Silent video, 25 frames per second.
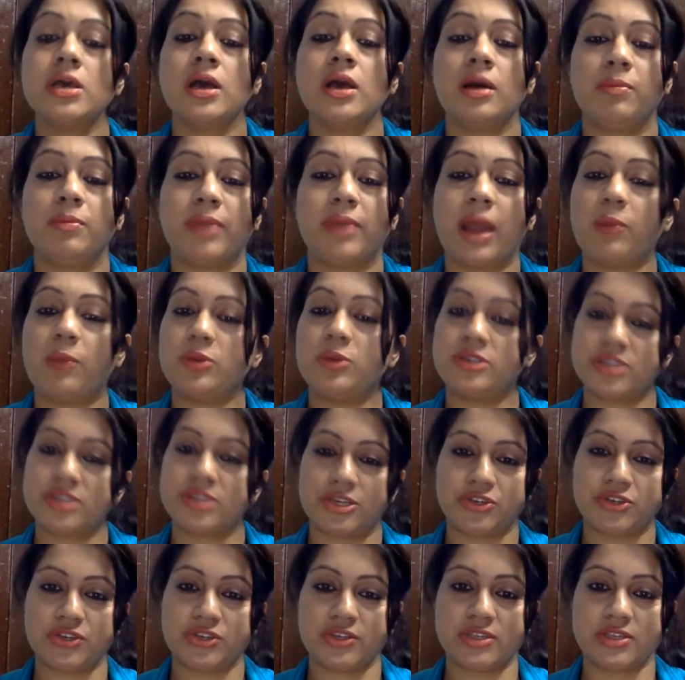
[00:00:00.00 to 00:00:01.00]
but I would
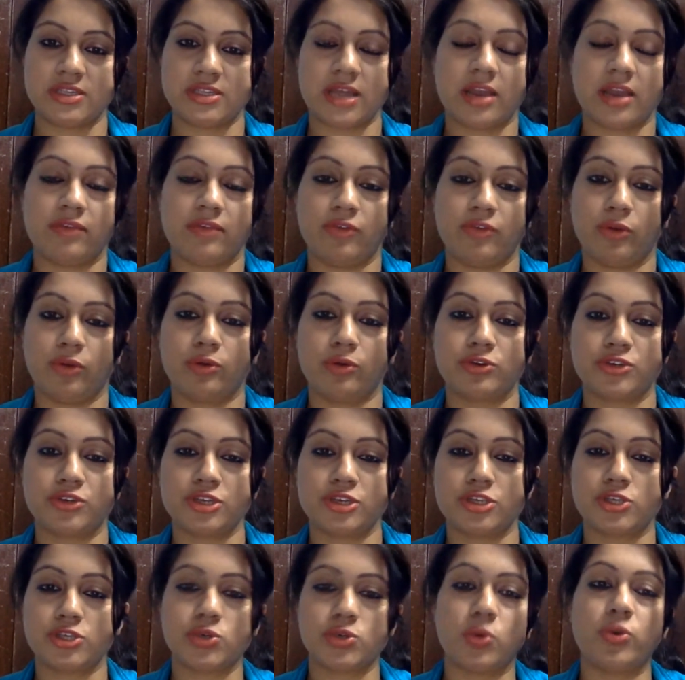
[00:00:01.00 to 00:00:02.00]
suggest that if you could
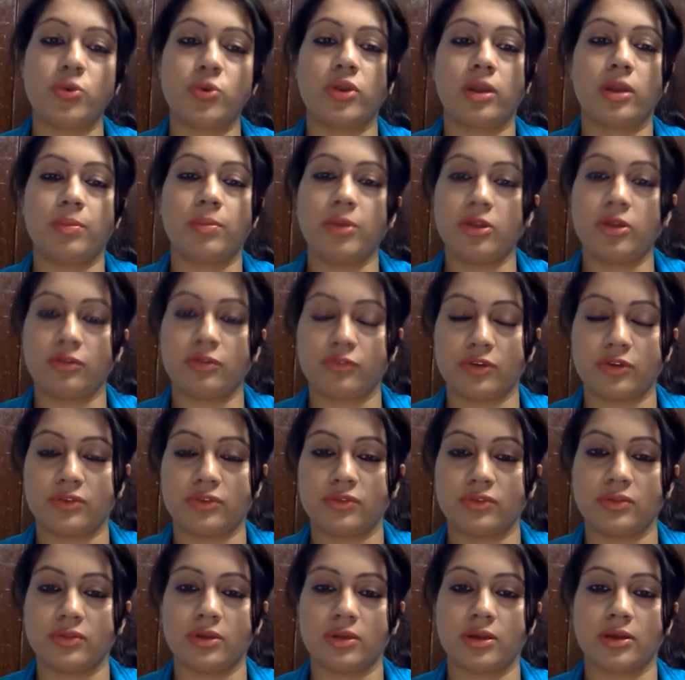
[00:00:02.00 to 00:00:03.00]
just shoulder a bit of
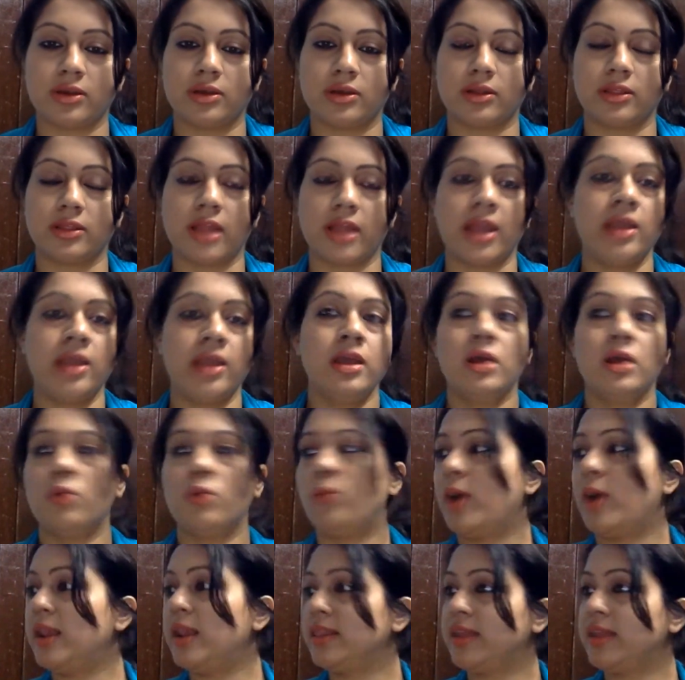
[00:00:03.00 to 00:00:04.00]
a thing
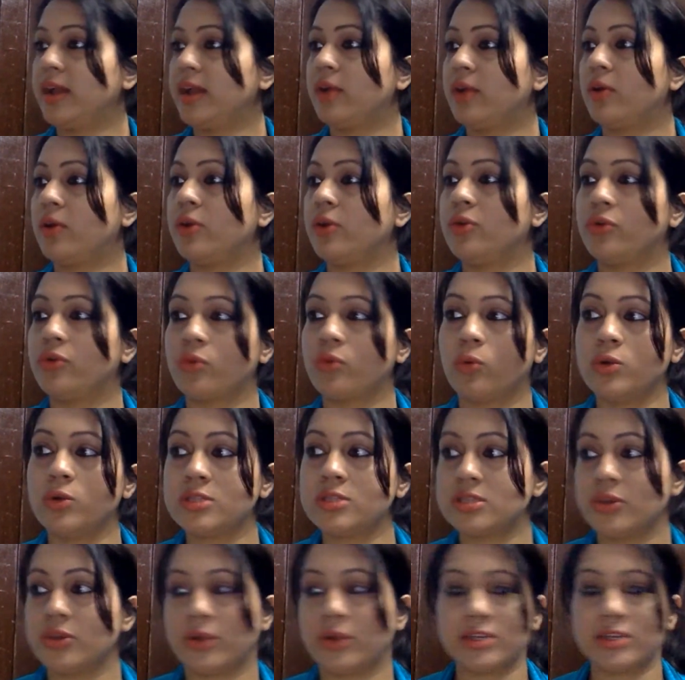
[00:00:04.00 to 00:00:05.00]
while they are on
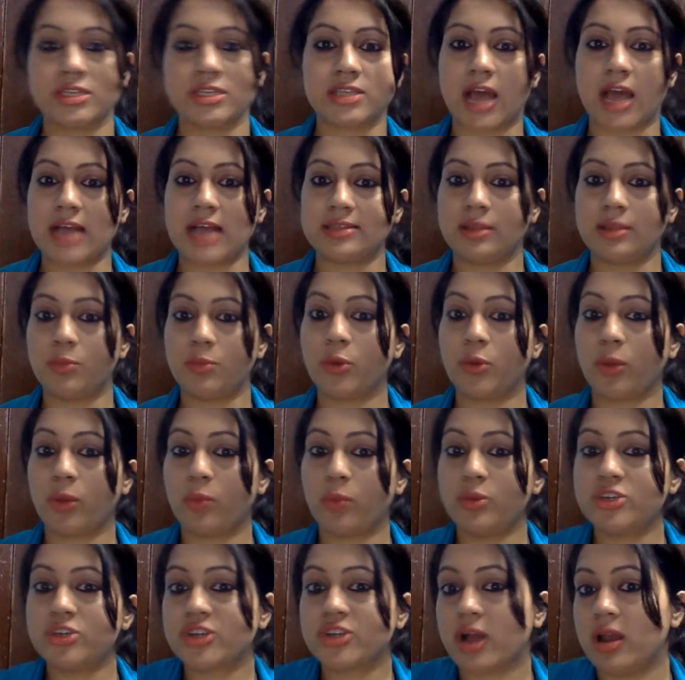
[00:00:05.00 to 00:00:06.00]
roads, you can just ask them, okay,
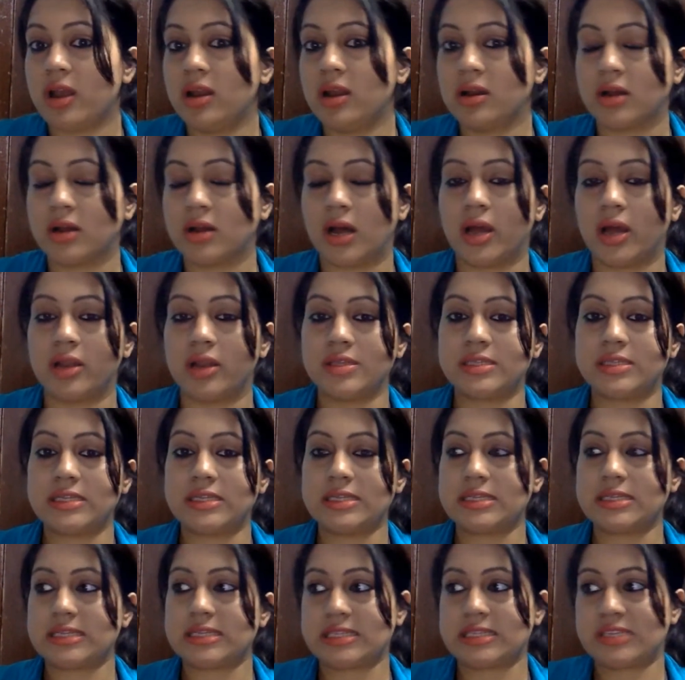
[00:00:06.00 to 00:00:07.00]
which color car is
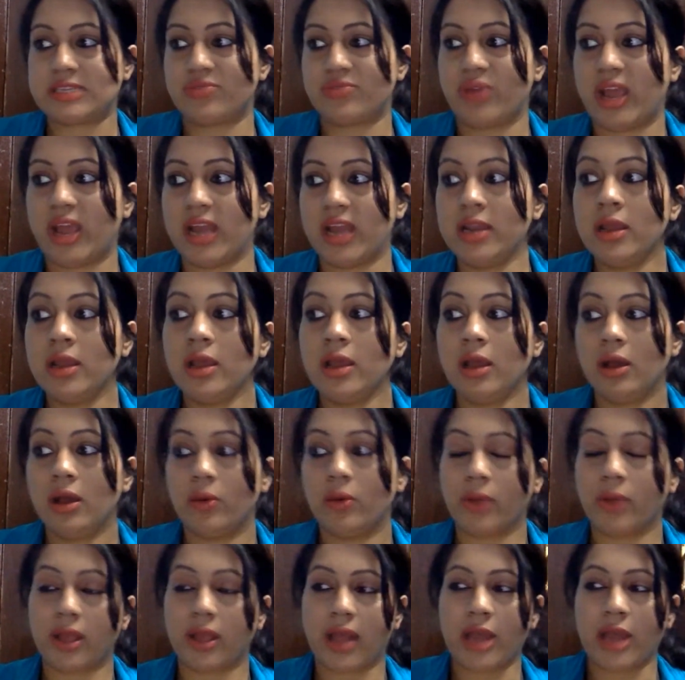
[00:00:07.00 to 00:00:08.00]
this? It's red.
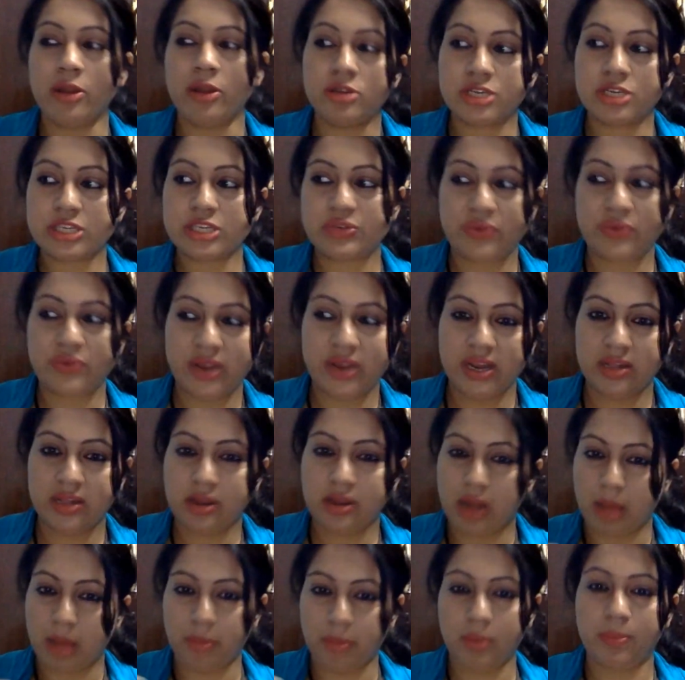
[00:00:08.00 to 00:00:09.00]
Okay, can you just read the
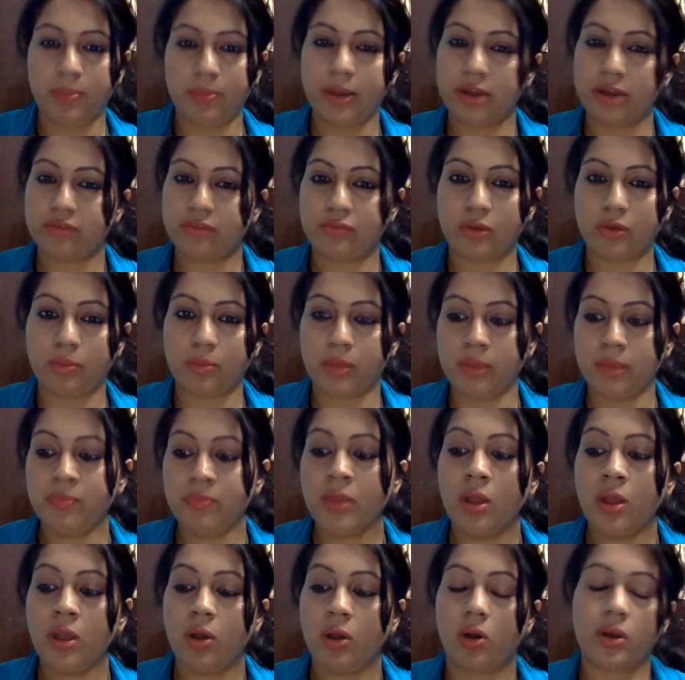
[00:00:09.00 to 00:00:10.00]
number plate for me,
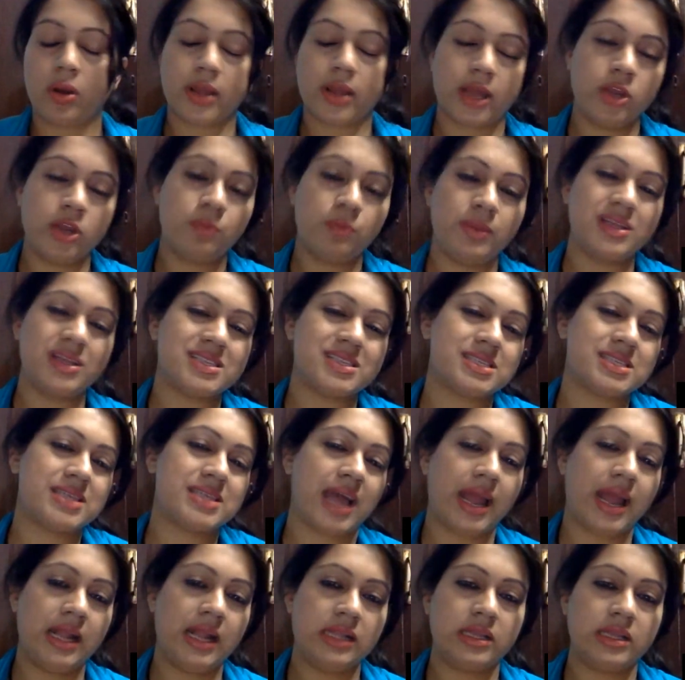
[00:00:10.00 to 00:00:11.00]
or can you please
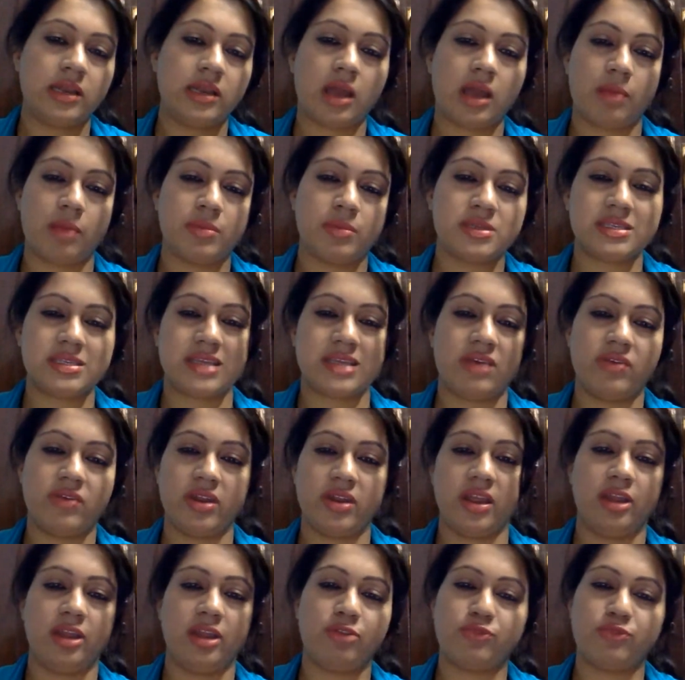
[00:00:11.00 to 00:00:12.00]
dial the number
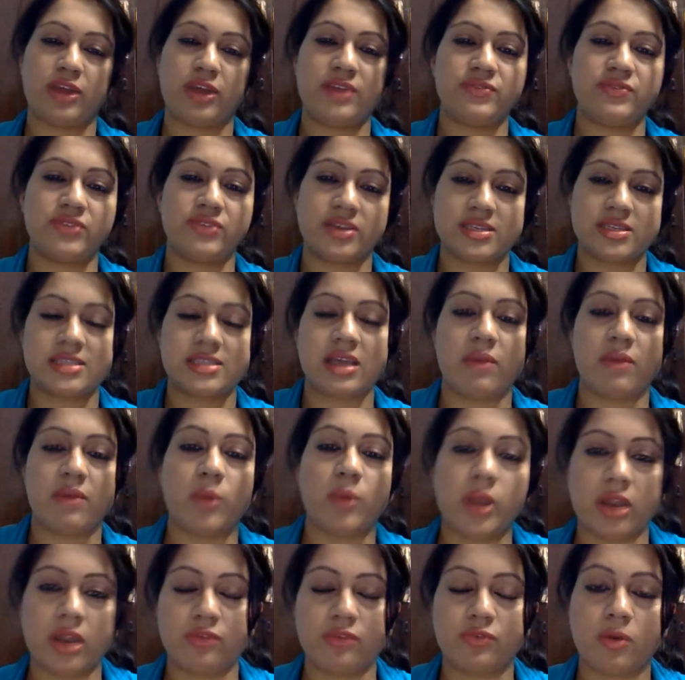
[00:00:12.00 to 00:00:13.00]

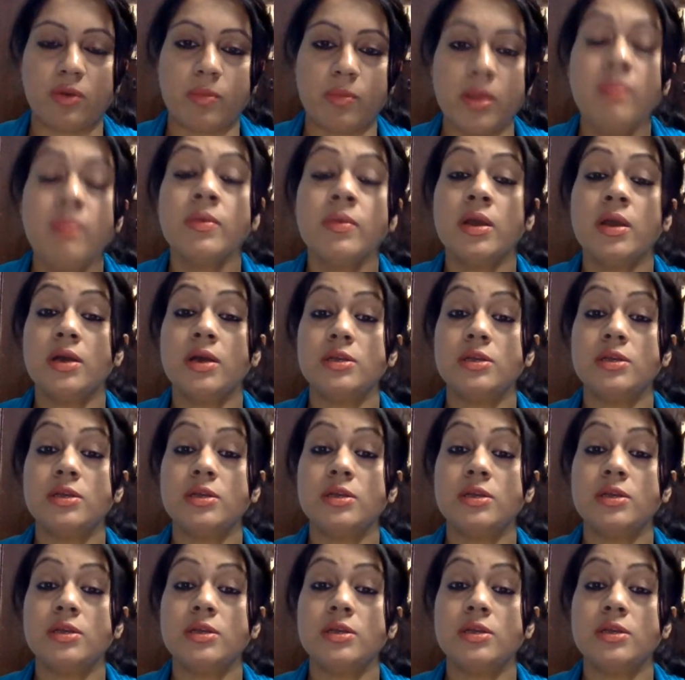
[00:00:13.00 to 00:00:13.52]
785678 for me?